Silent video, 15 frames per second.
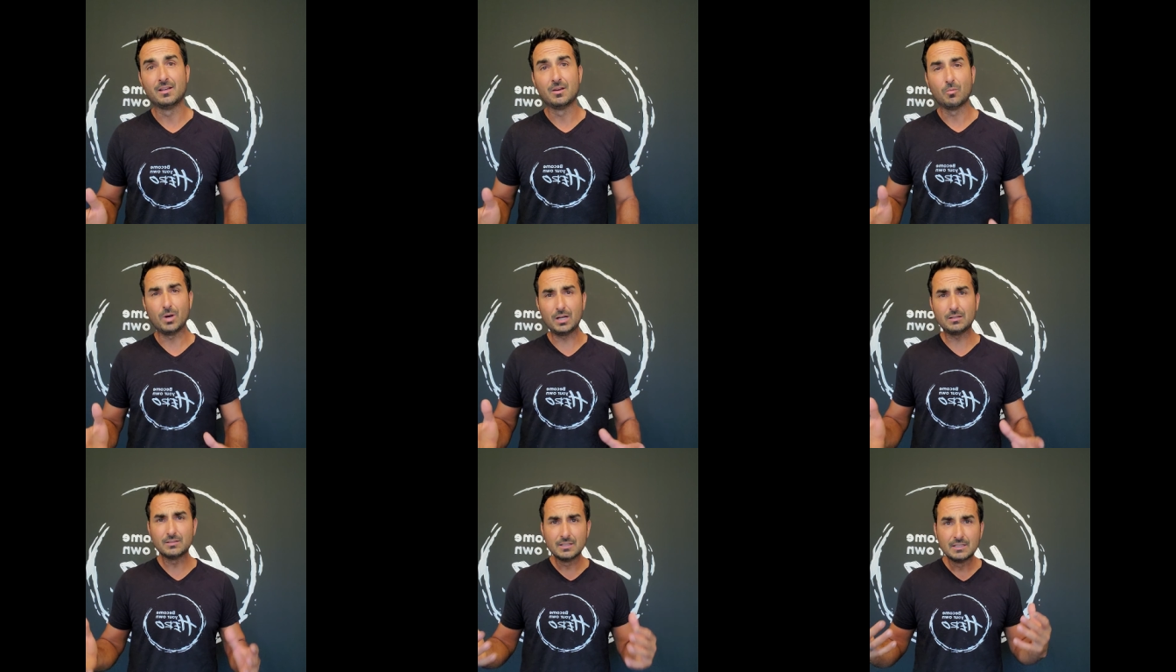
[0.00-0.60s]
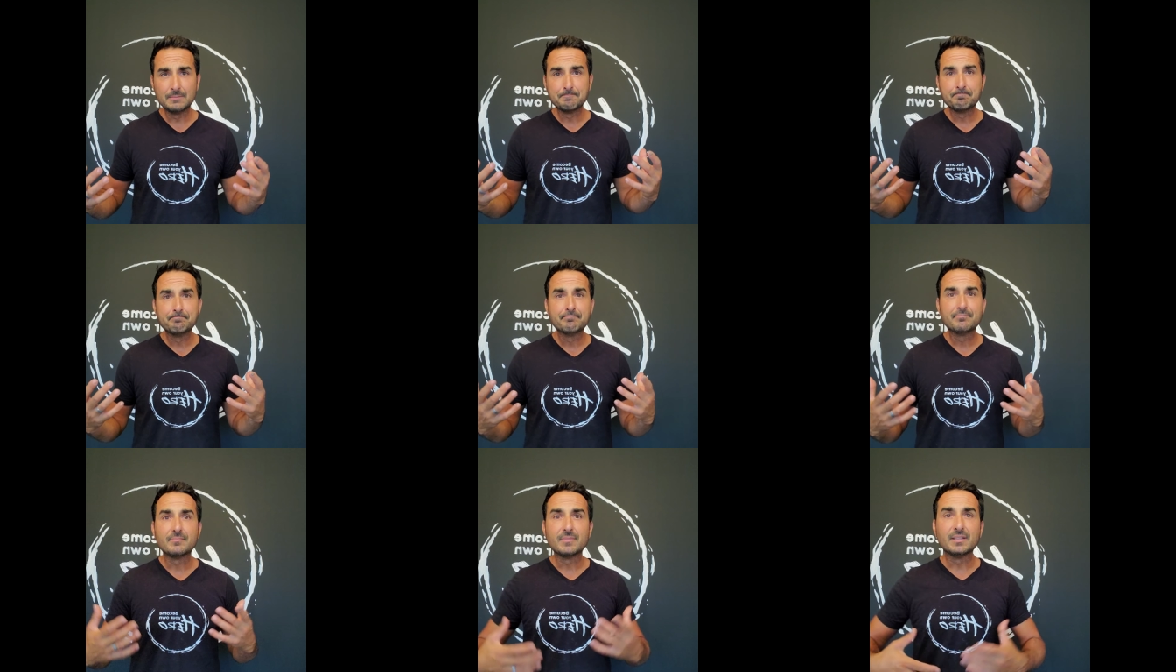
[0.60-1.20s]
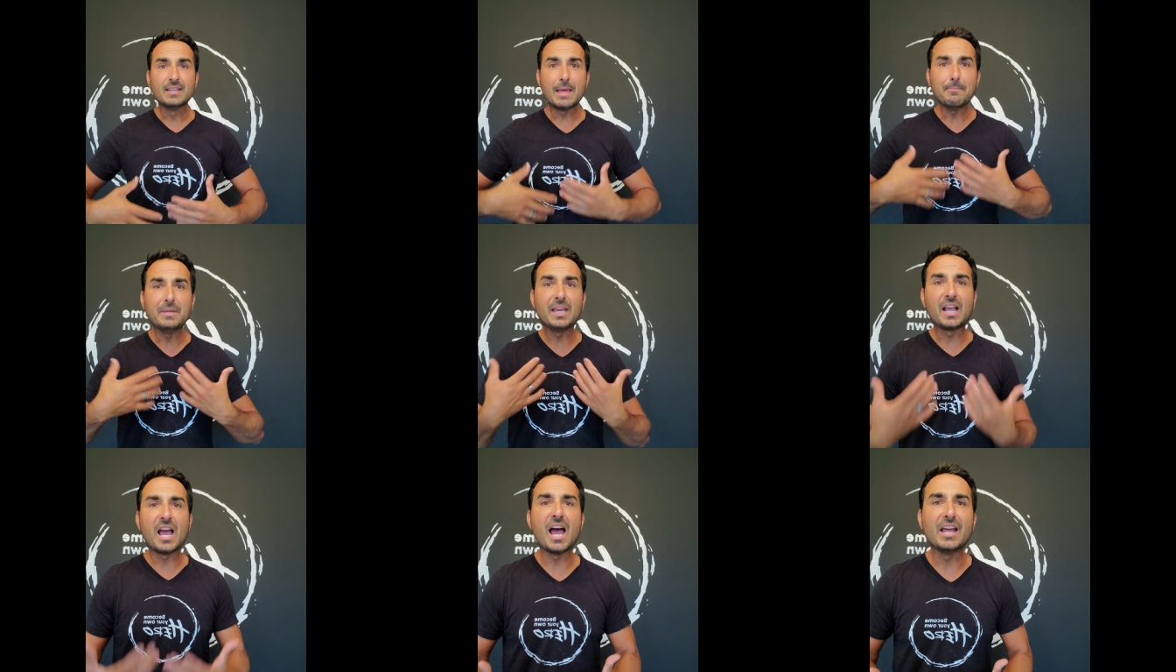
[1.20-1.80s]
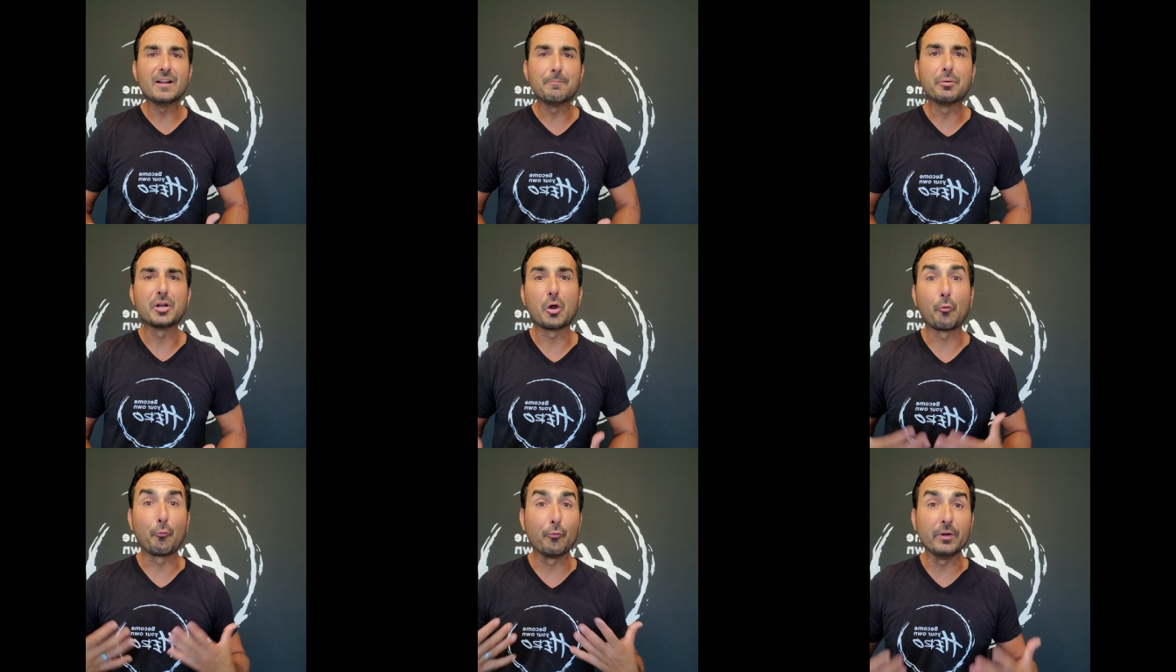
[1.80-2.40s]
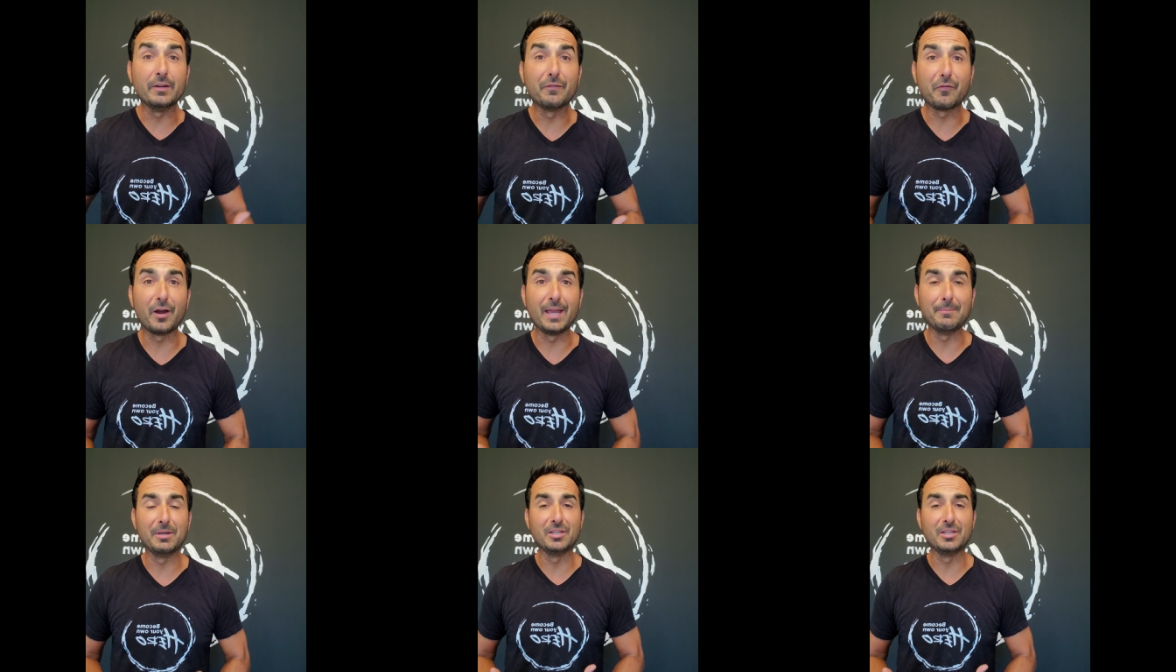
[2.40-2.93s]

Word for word: Well, let me kind of put a reframe